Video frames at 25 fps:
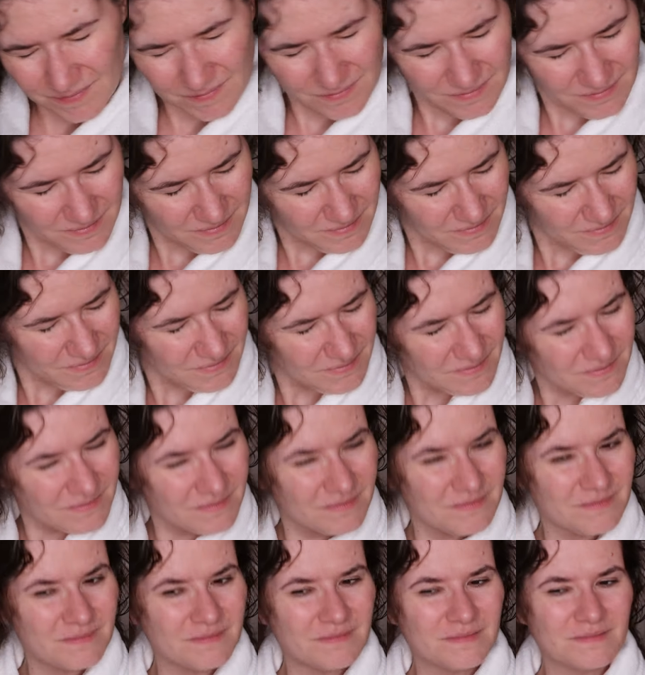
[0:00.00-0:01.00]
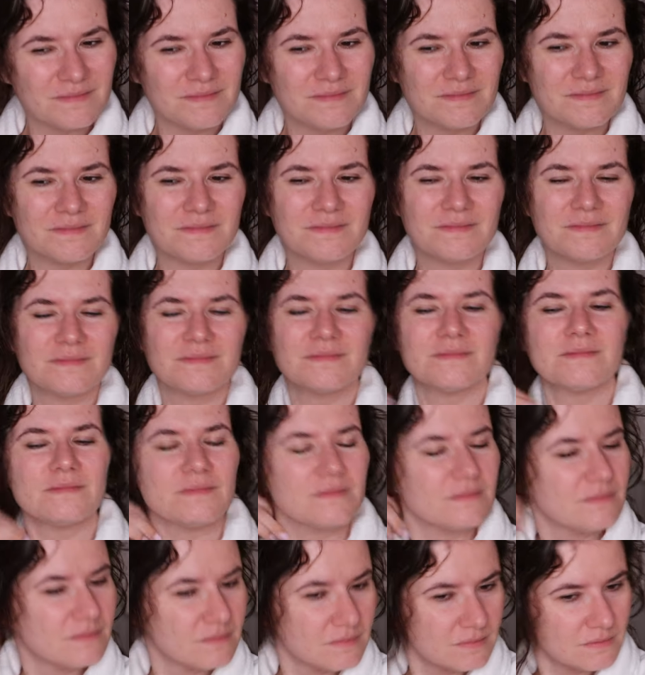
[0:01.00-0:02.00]

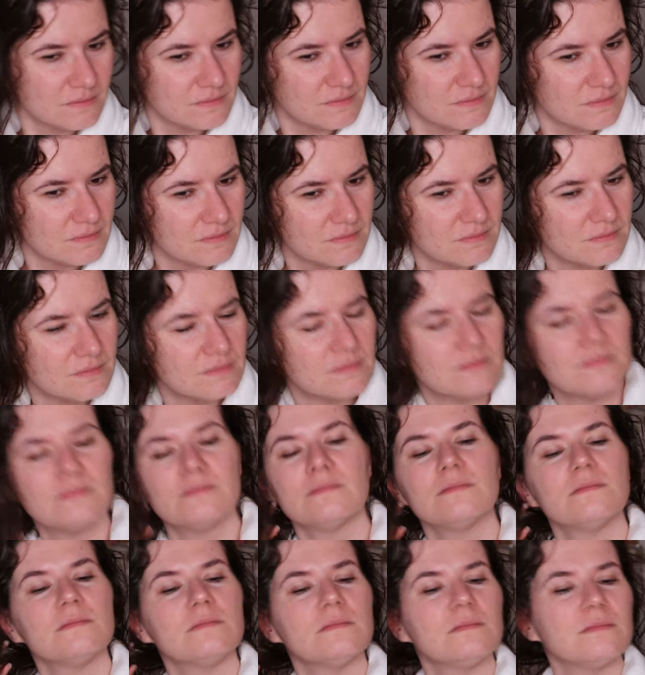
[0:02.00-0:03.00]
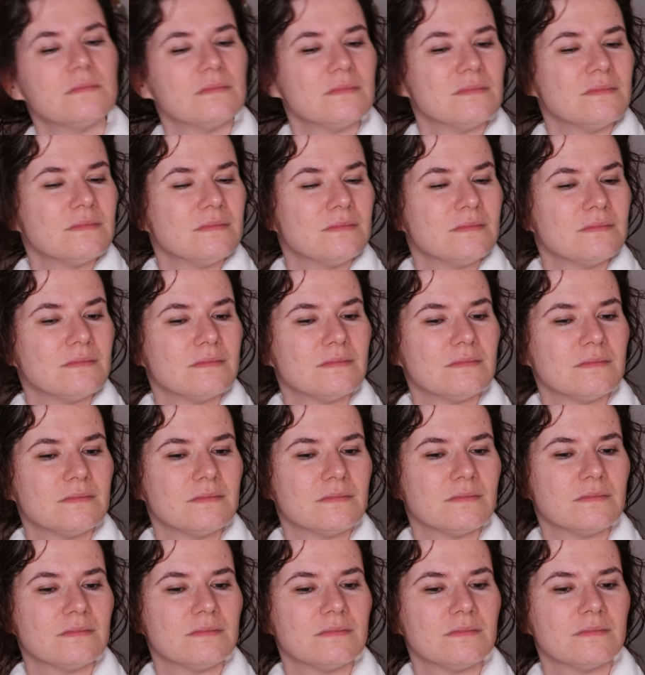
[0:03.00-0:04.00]

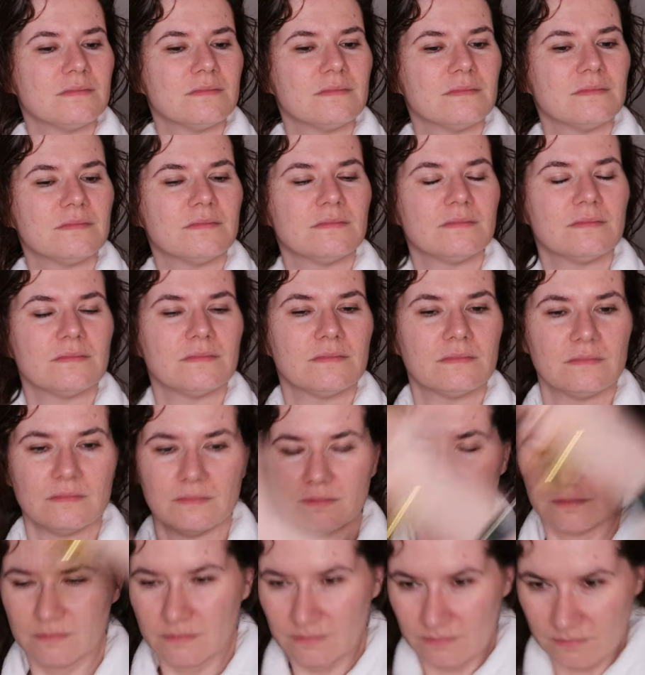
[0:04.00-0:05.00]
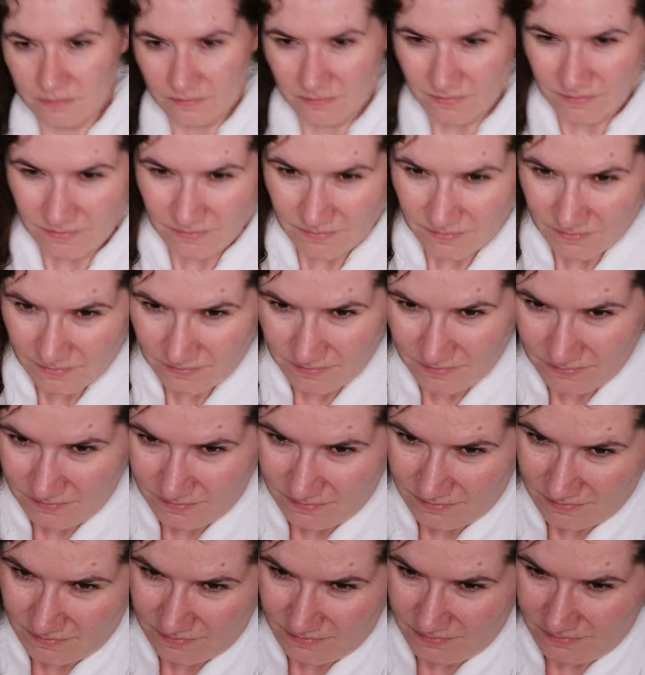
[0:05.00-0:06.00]

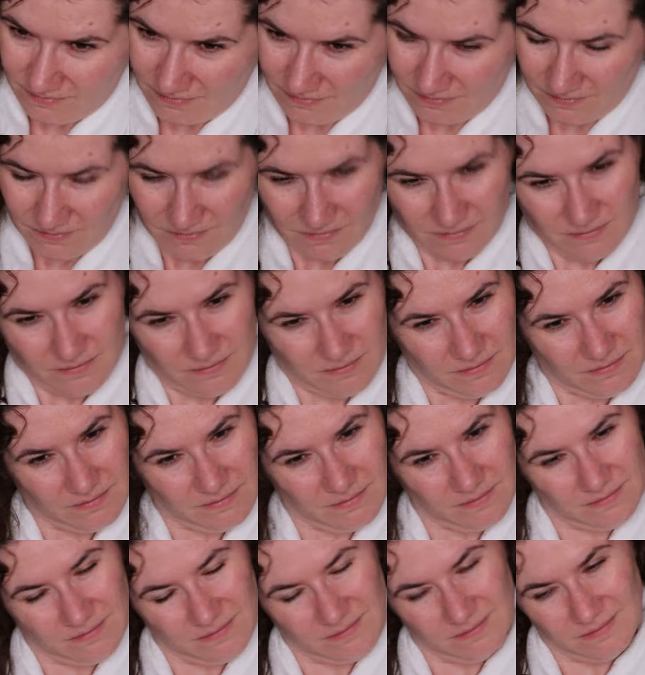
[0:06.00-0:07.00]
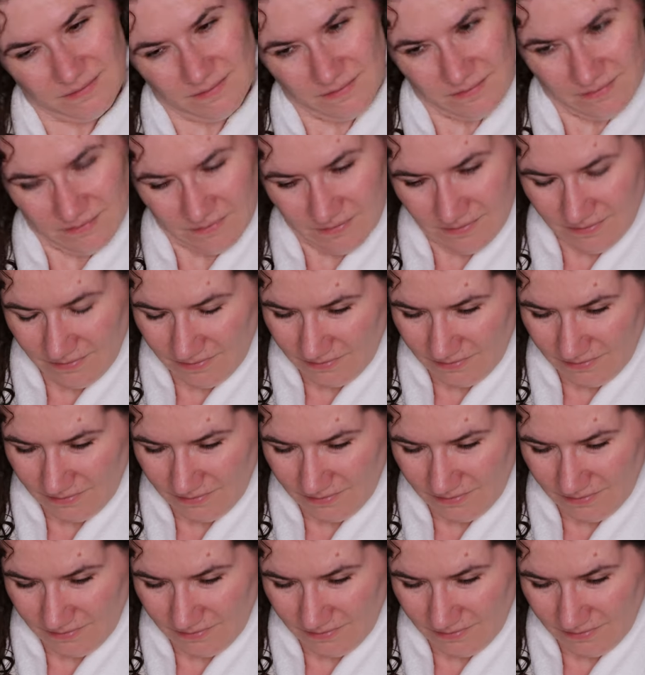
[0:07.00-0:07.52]
(silence)